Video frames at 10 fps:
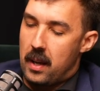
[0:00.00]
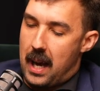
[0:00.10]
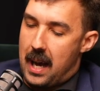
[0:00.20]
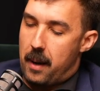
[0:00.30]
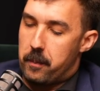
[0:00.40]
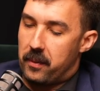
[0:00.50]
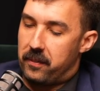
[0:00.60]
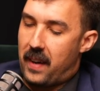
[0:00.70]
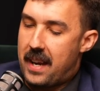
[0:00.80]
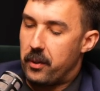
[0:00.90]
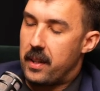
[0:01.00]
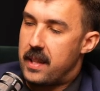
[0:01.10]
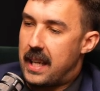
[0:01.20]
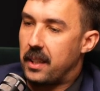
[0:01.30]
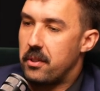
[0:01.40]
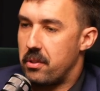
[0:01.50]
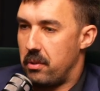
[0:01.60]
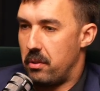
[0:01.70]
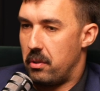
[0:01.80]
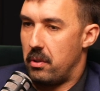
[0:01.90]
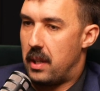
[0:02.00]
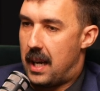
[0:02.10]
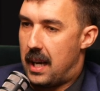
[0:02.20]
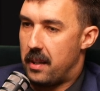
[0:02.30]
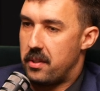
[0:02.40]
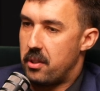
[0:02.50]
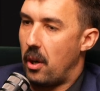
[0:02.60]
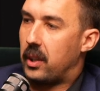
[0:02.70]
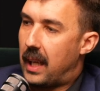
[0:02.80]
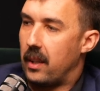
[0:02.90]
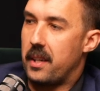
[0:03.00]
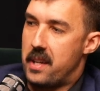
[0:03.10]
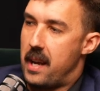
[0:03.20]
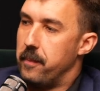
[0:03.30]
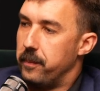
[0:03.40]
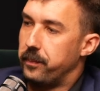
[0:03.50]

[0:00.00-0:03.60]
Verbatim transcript: Um, favorite thing to uh, stock at IGA?